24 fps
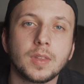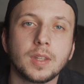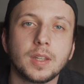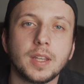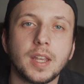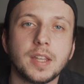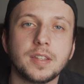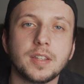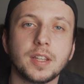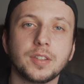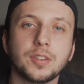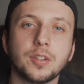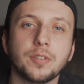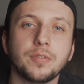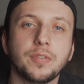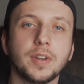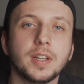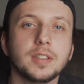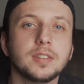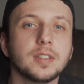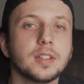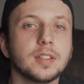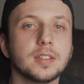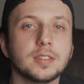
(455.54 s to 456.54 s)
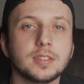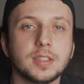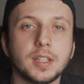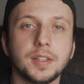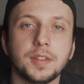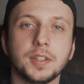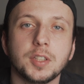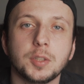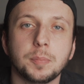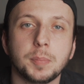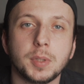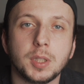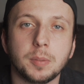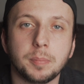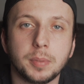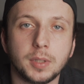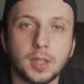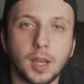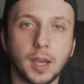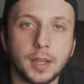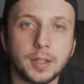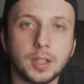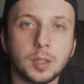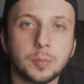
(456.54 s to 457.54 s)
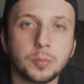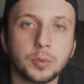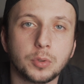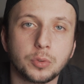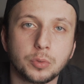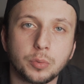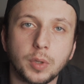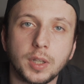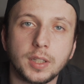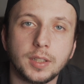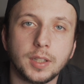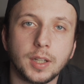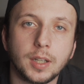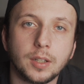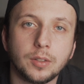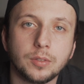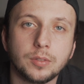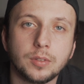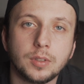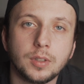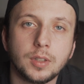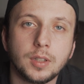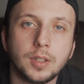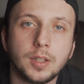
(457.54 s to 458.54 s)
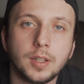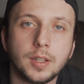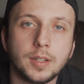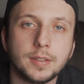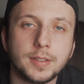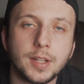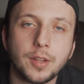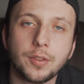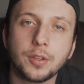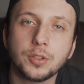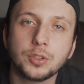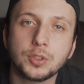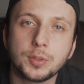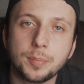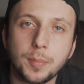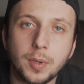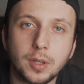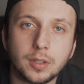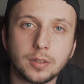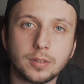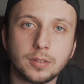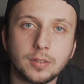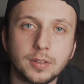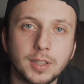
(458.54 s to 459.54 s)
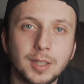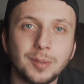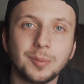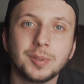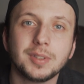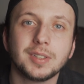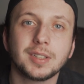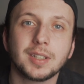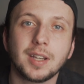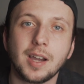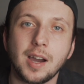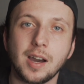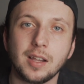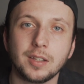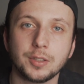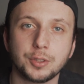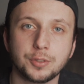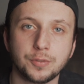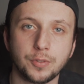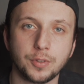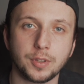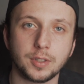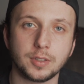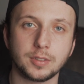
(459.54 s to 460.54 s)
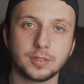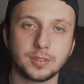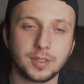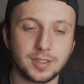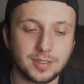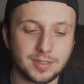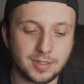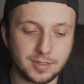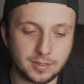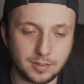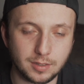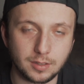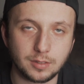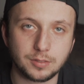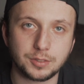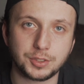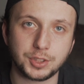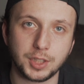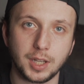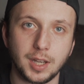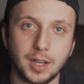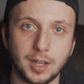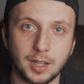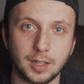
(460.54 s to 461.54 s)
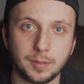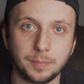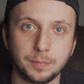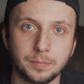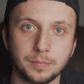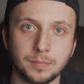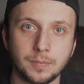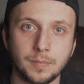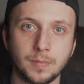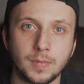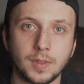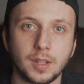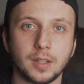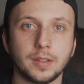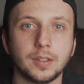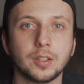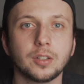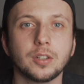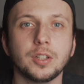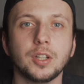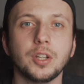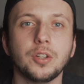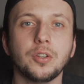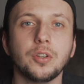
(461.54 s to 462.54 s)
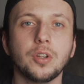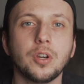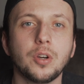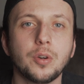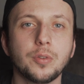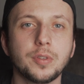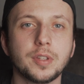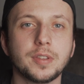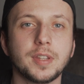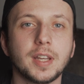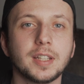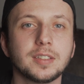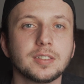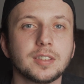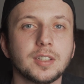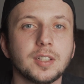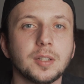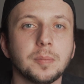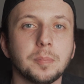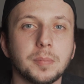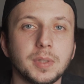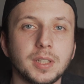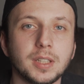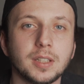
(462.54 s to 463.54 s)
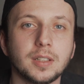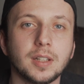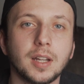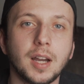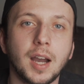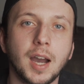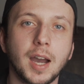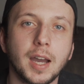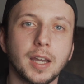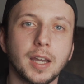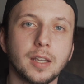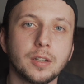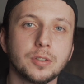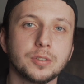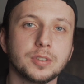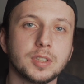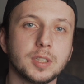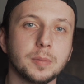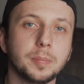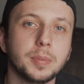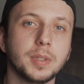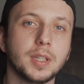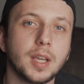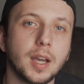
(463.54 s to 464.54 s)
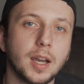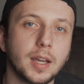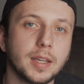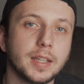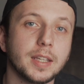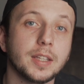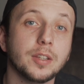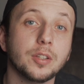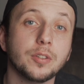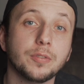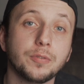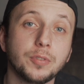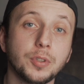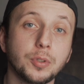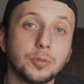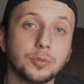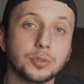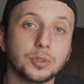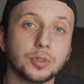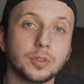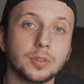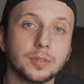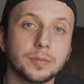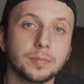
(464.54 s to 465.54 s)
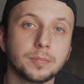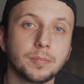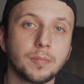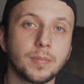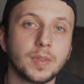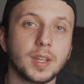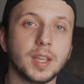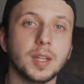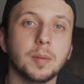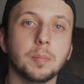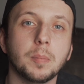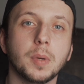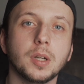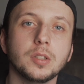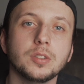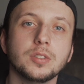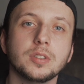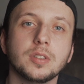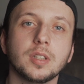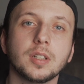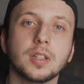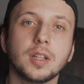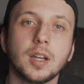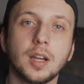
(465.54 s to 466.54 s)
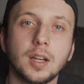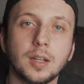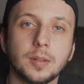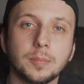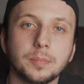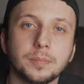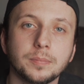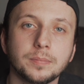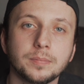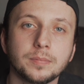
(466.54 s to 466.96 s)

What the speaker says: is that the Fed's going to see these PPI numbers right now. Now, they're smart. They went to college for this. This is their job. And they're going to know that that's going to mean a higher CPI in the future, in months to come.